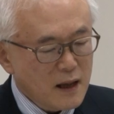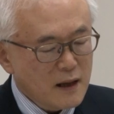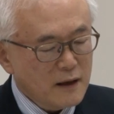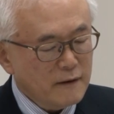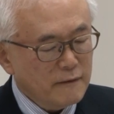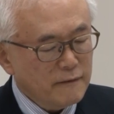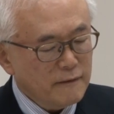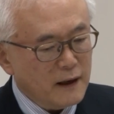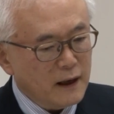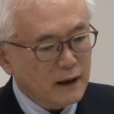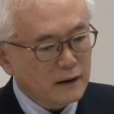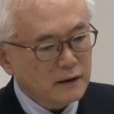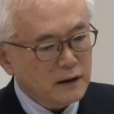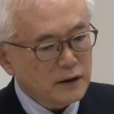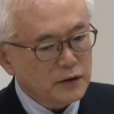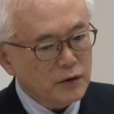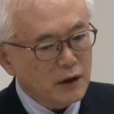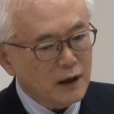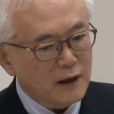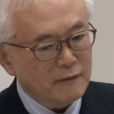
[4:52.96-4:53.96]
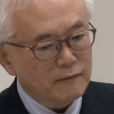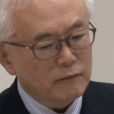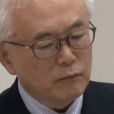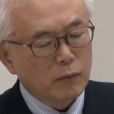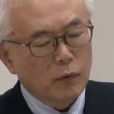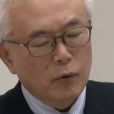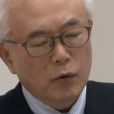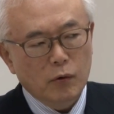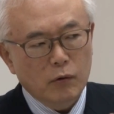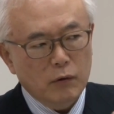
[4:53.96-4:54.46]
the fact that you have
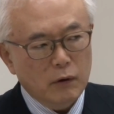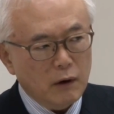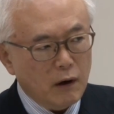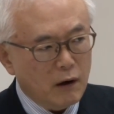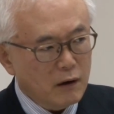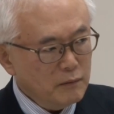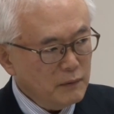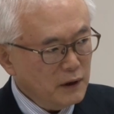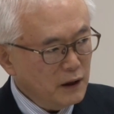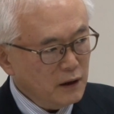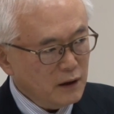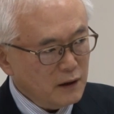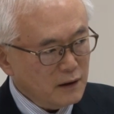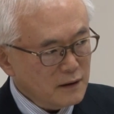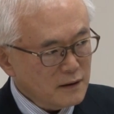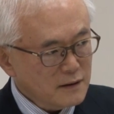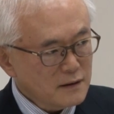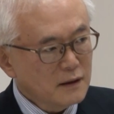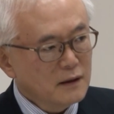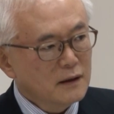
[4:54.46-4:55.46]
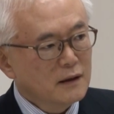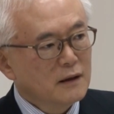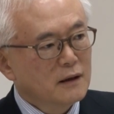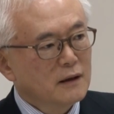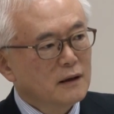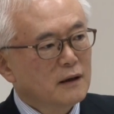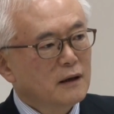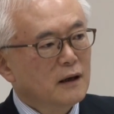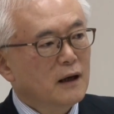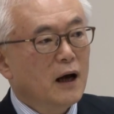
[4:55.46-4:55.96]
more Armenians
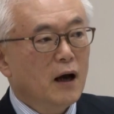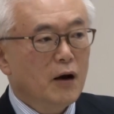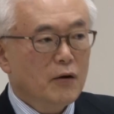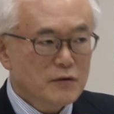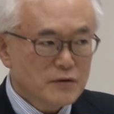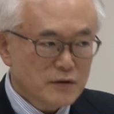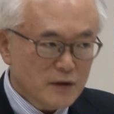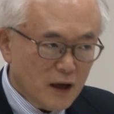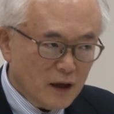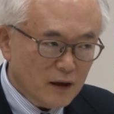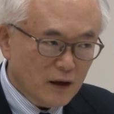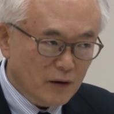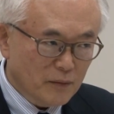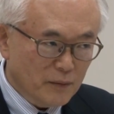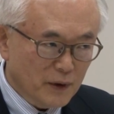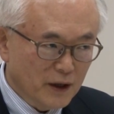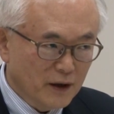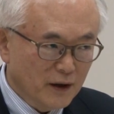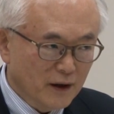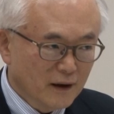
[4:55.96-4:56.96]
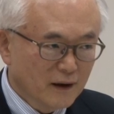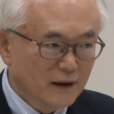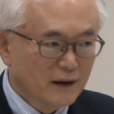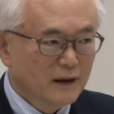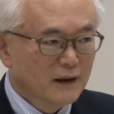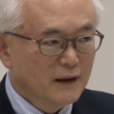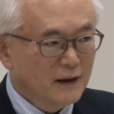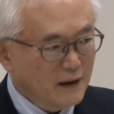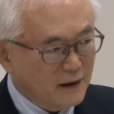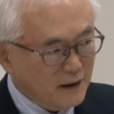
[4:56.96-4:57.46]
outside Armenia
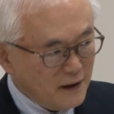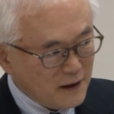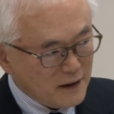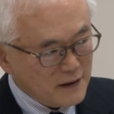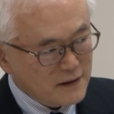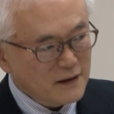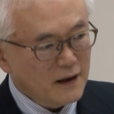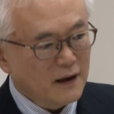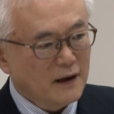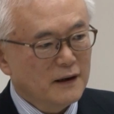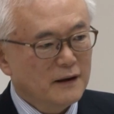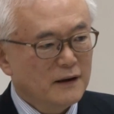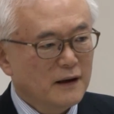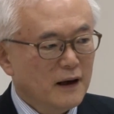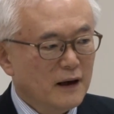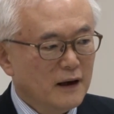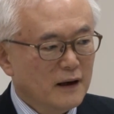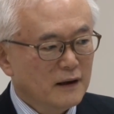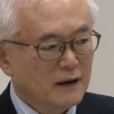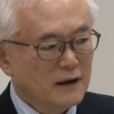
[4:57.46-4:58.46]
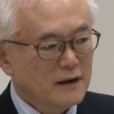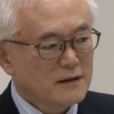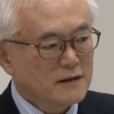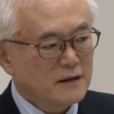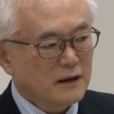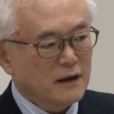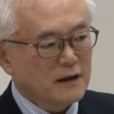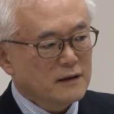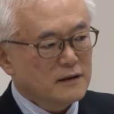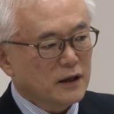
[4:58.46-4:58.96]
than inside, and
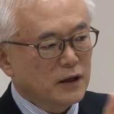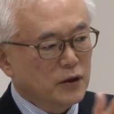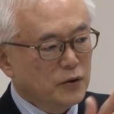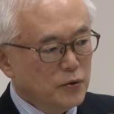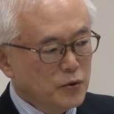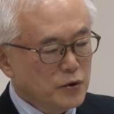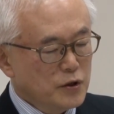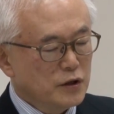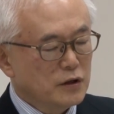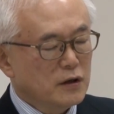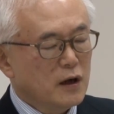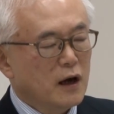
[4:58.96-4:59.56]
it's a huge